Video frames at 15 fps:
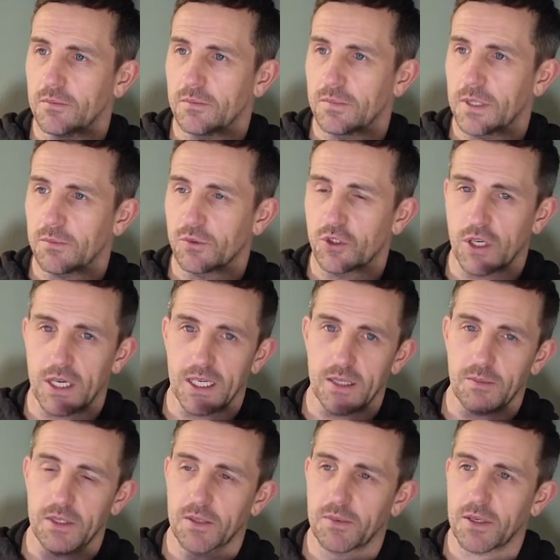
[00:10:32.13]
I'm trying to
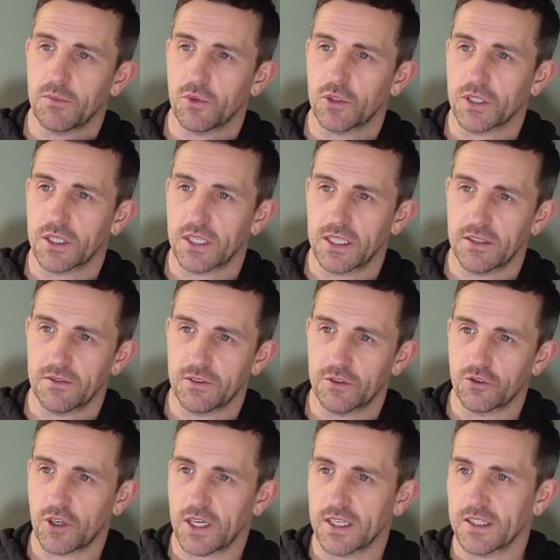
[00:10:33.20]
be a bit more creative and
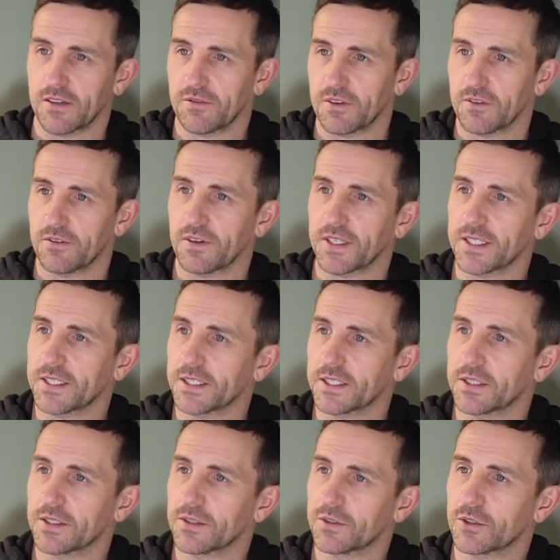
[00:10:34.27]
try different
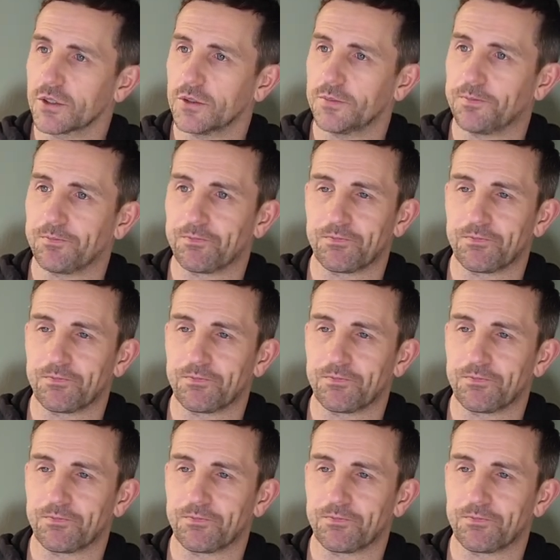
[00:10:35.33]
things. So